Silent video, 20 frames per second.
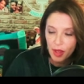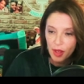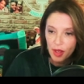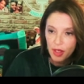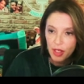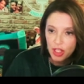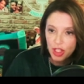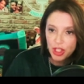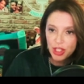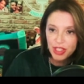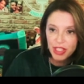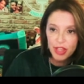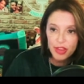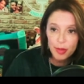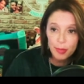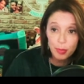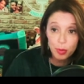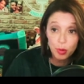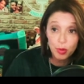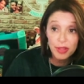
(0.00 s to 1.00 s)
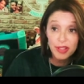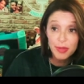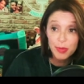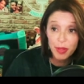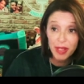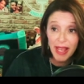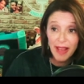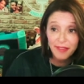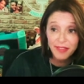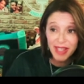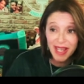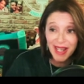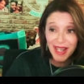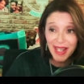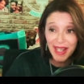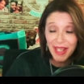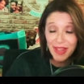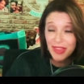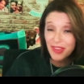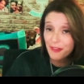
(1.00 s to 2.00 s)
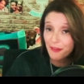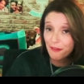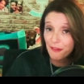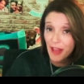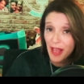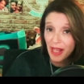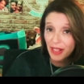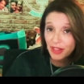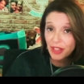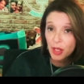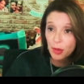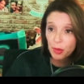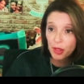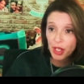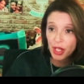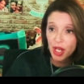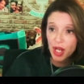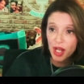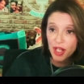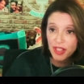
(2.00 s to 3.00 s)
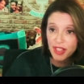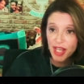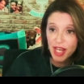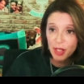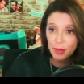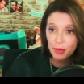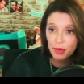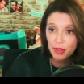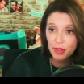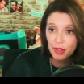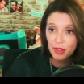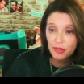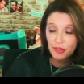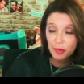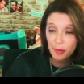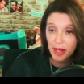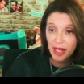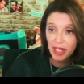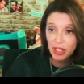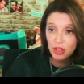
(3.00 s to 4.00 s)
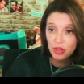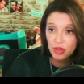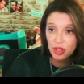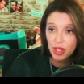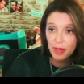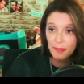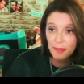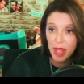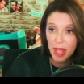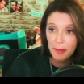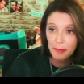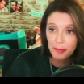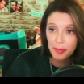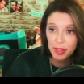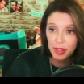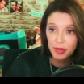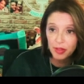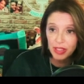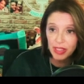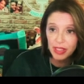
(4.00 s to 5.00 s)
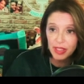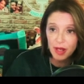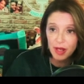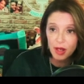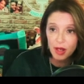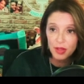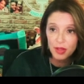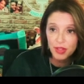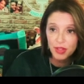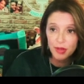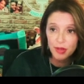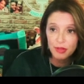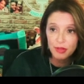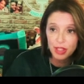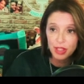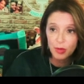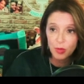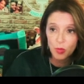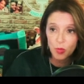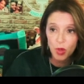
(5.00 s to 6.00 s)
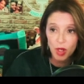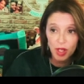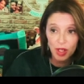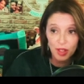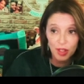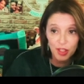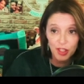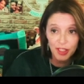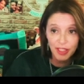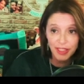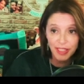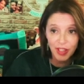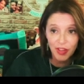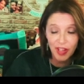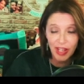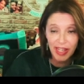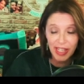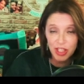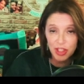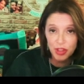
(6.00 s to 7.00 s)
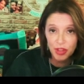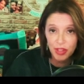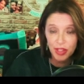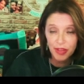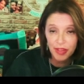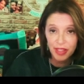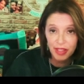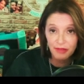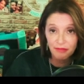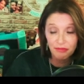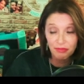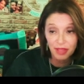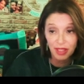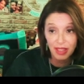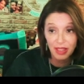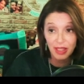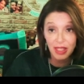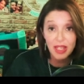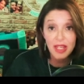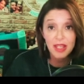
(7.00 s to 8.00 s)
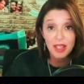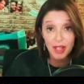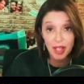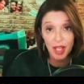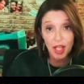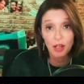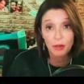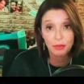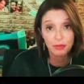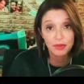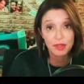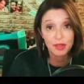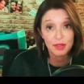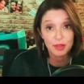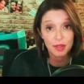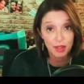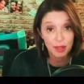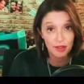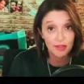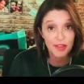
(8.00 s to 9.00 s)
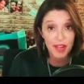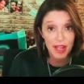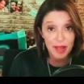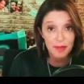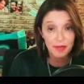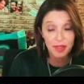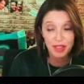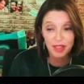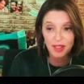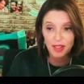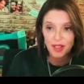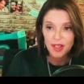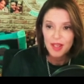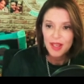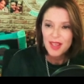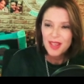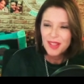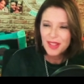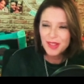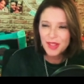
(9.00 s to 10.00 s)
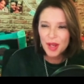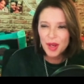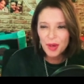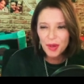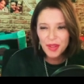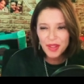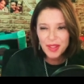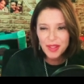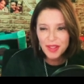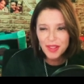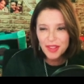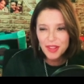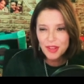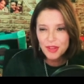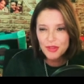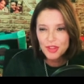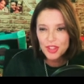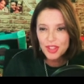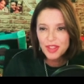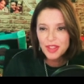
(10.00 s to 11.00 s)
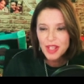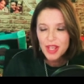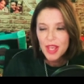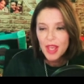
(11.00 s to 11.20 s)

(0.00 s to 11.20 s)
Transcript: She said the boys would have to hide the fact they were in contact with her from Angela. And Billy also didn't want her to tell Angela that that he had helped her family. So you you just